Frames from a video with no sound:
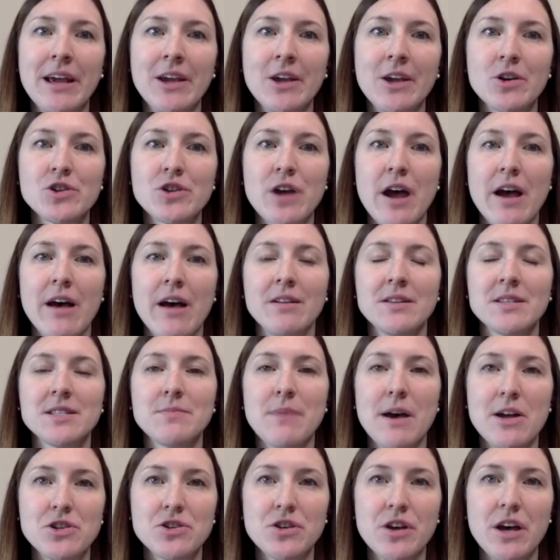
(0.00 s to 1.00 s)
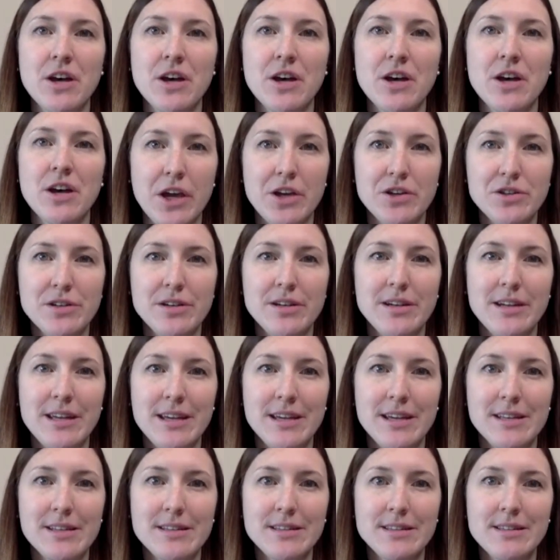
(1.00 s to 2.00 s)
your child's special education
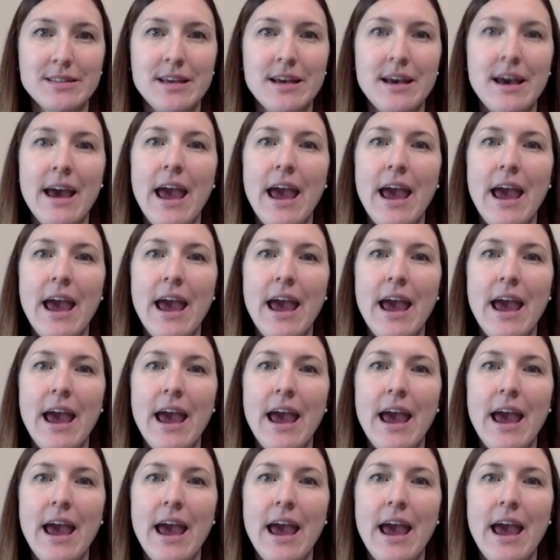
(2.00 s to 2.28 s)
needs